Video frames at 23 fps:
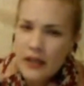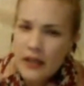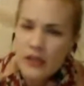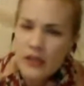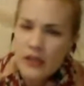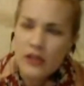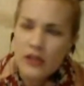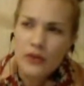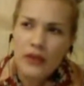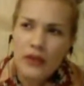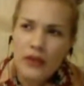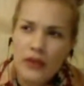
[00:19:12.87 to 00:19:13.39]

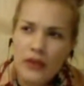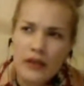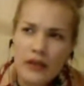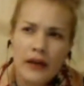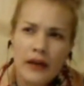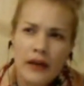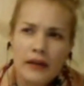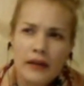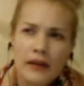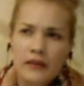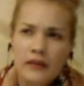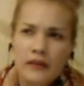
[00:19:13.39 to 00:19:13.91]
So that
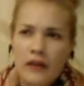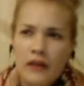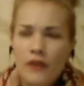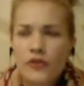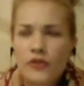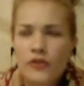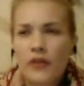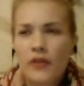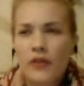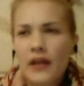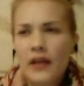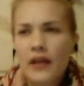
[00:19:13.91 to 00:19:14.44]

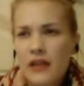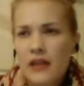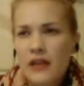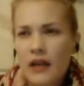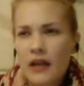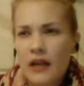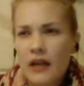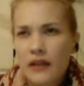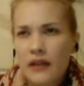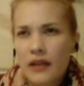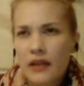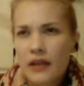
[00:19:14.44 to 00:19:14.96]
after that
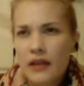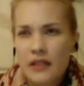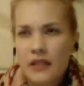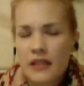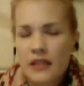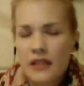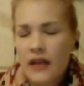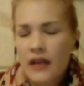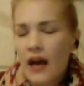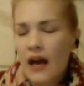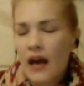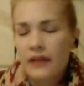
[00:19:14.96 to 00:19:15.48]
I
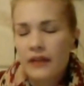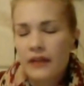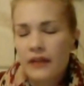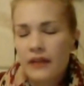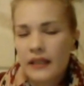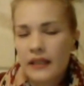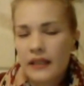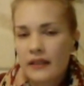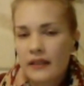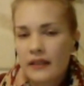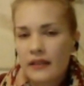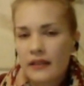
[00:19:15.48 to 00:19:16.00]
didn't have
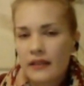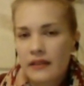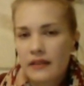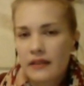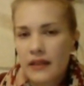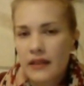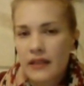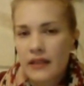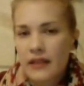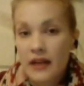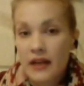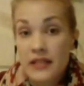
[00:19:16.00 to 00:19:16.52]
any
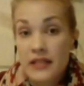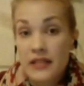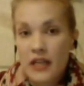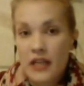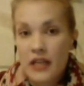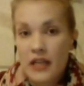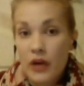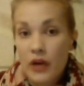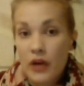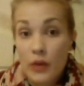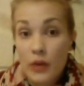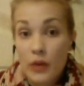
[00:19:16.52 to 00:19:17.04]
idea
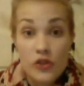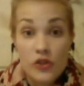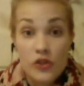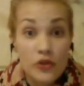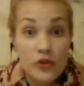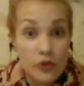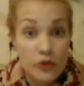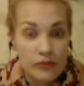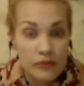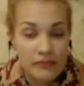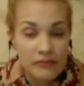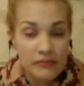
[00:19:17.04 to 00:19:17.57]
what I want to
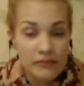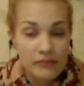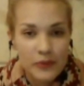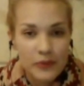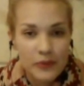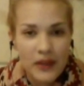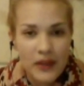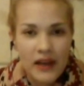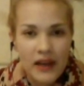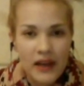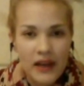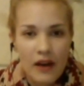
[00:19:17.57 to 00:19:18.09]
do
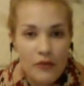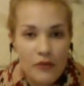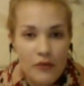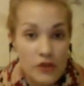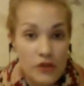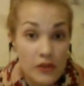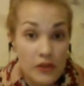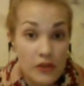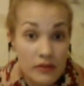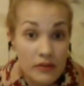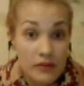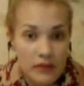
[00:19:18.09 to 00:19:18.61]

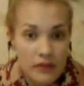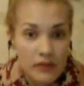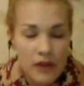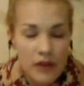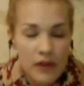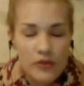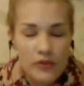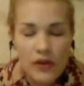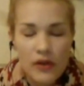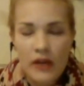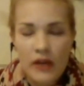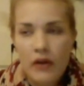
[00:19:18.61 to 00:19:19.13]
after
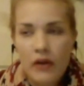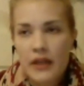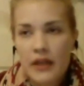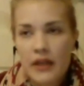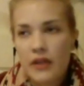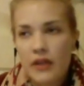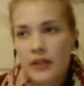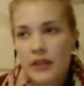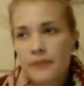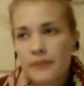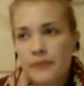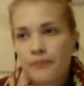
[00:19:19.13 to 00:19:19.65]
I
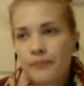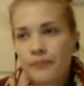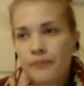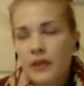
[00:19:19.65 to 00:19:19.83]
graduated.